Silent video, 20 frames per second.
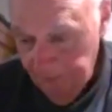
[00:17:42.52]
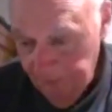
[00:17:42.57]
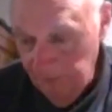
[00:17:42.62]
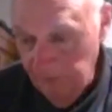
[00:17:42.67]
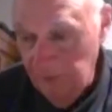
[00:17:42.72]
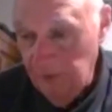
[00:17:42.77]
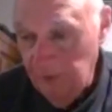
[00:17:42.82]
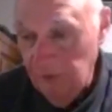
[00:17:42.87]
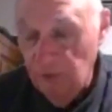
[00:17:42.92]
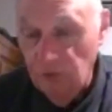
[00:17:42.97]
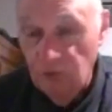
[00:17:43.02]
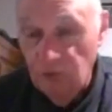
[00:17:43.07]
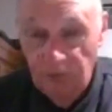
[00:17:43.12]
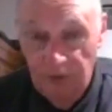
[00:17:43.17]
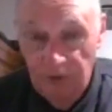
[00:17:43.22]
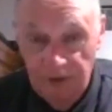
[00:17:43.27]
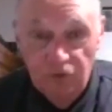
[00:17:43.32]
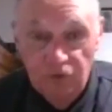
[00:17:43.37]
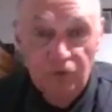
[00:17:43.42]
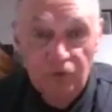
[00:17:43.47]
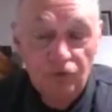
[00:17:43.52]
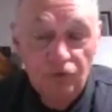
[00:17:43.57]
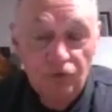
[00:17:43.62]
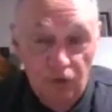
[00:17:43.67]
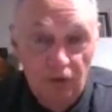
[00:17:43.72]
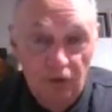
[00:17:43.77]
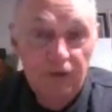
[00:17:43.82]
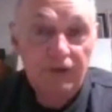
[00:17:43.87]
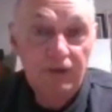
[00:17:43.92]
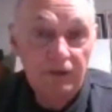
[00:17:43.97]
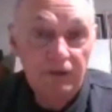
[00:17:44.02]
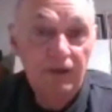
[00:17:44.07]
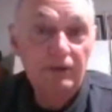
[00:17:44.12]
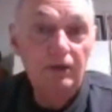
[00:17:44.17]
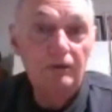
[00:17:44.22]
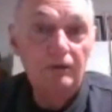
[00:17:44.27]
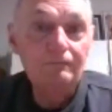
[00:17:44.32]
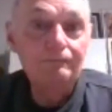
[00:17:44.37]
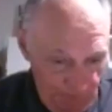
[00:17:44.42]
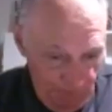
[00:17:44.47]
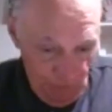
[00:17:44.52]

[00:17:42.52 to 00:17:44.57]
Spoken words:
their arranger, Charlie Colello.